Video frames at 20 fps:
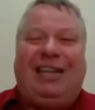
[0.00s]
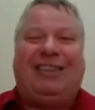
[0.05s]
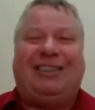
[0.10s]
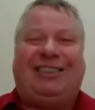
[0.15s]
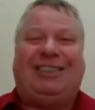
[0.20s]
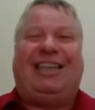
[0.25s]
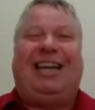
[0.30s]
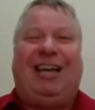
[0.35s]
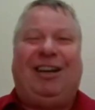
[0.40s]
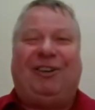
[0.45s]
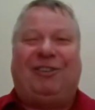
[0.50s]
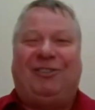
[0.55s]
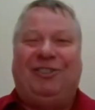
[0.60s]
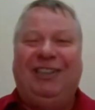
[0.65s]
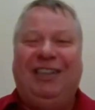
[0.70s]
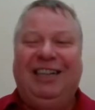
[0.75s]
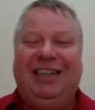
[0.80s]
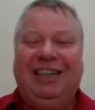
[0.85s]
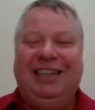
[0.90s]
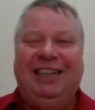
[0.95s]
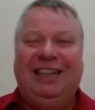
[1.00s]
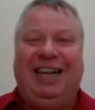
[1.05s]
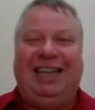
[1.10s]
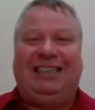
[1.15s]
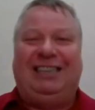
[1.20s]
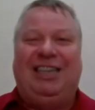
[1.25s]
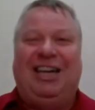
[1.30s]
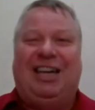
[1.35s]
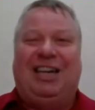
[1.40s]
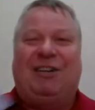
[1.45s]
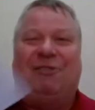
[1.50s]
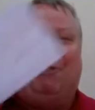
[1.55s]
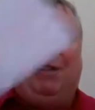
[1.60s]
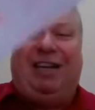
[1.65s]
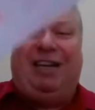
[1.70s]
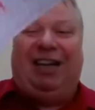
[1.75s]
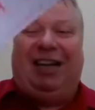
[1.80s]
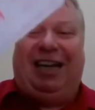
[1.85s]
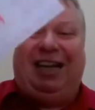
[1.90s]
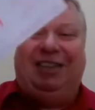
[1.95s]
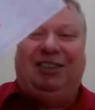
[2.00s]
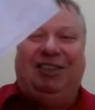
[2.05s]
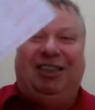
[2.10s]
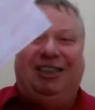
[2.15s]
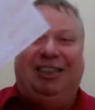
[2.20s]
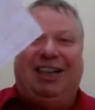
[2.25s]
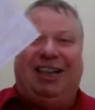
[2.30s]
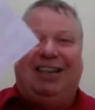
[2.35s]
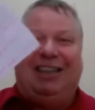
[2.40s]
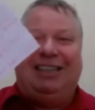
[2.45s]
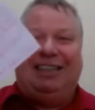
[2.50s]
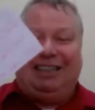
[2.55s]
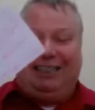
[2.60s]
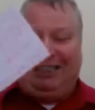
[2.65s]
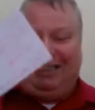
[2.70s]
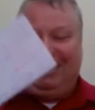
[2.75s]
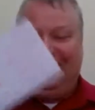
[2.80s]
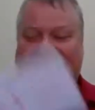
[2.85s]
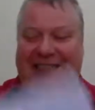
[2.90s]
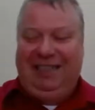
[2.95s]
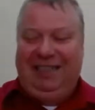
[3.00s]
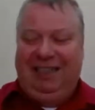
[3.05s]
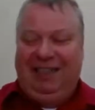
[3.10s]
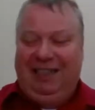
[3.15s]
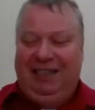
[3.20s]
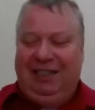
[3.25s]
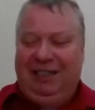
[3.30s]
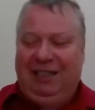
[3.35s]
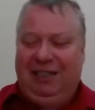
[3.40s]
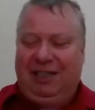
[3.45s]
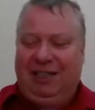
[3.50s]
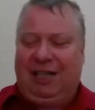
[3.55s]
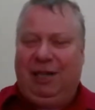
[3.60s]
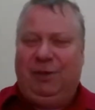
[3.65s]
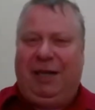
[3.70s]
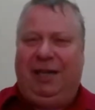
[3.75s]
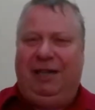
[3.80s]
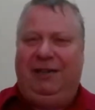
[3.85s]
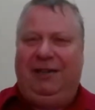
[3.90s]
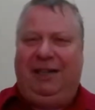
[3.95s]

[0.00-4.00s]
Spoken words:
yourself. That's not a real $100. Okay,